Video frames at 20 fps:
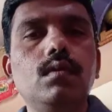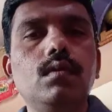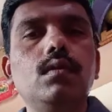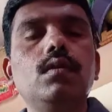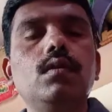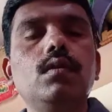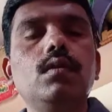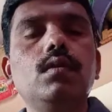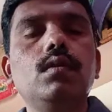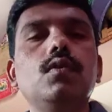
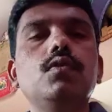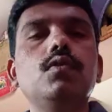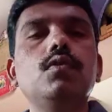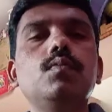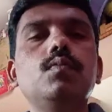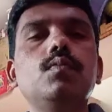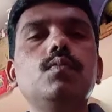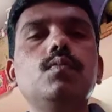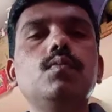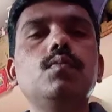Good morning,
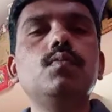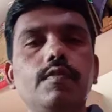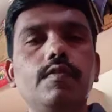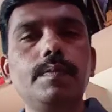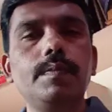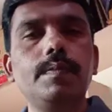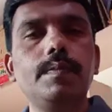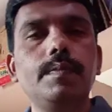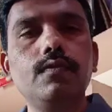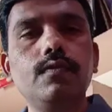everybody.
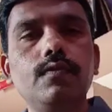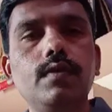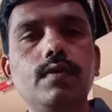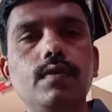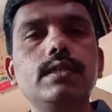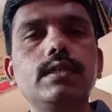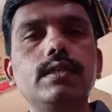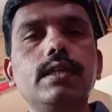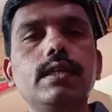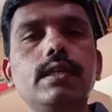Once
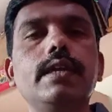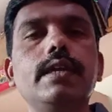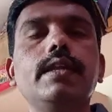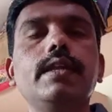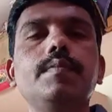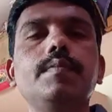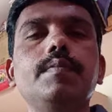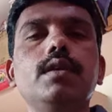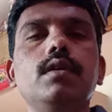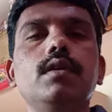again, I am
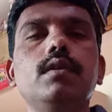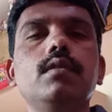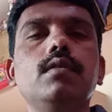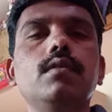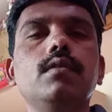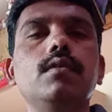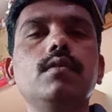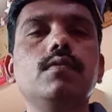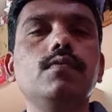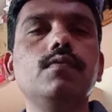here
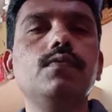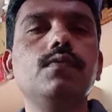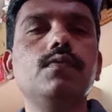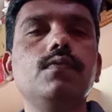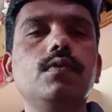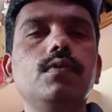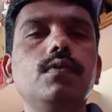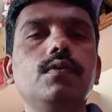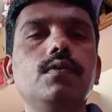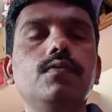for
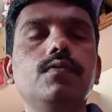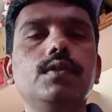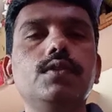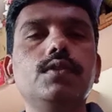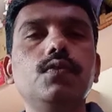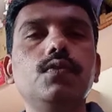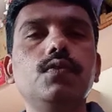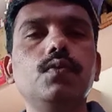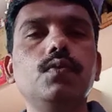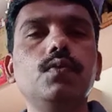with
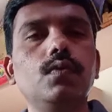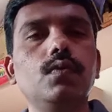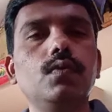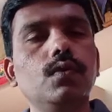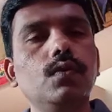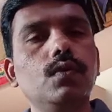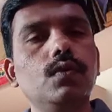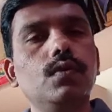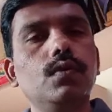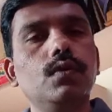you
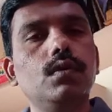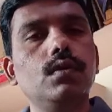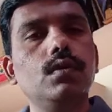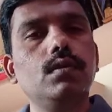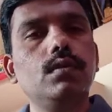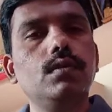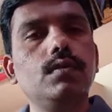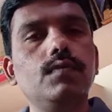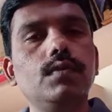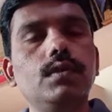
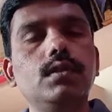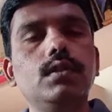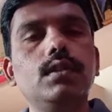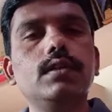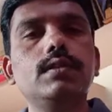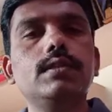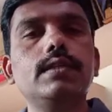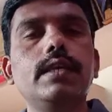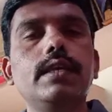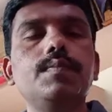with the
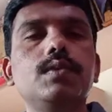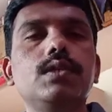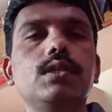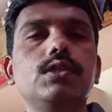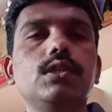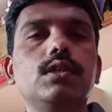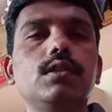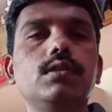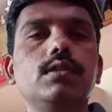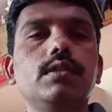same session,
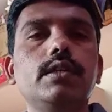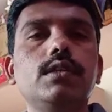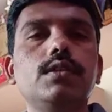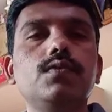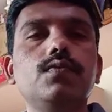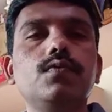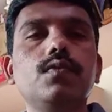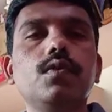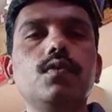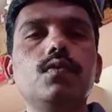that is
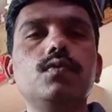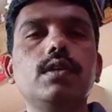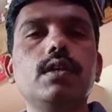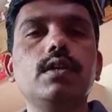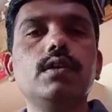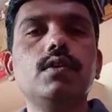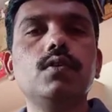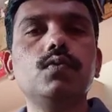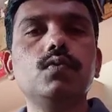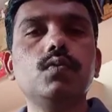views and
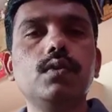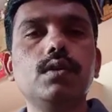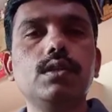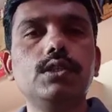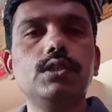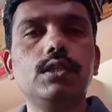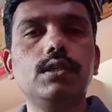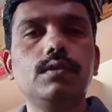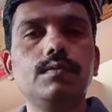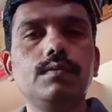oscillation.
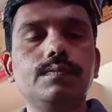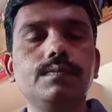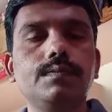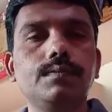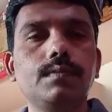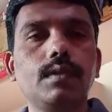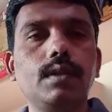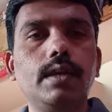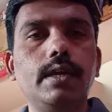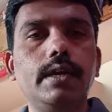
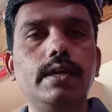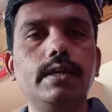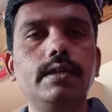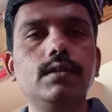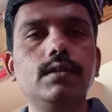And